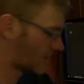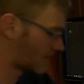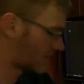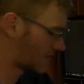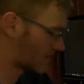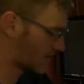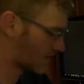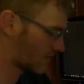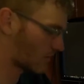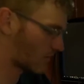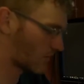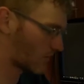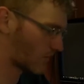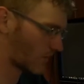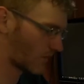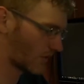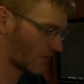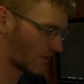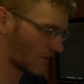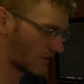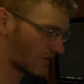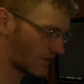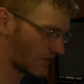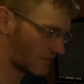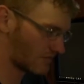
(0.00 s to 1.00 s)
did something
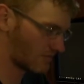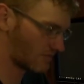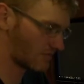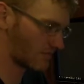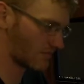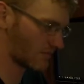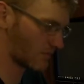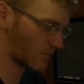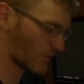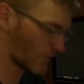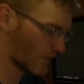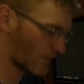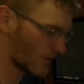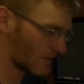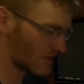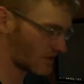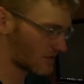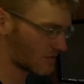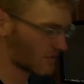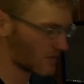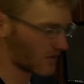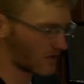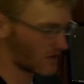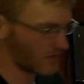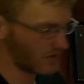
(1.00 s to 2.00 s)
really, really
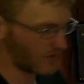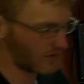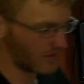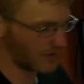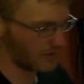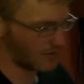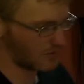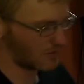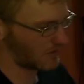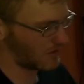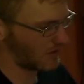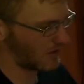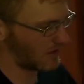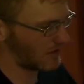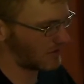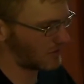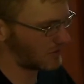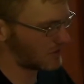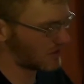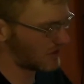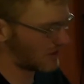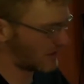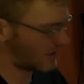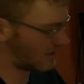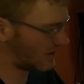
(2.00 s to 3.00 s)
smart on the M-Play,
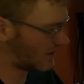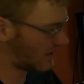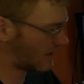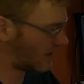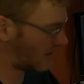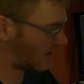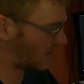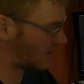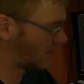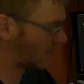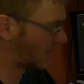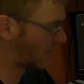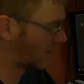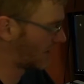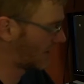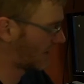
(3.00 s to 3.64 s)
which I love,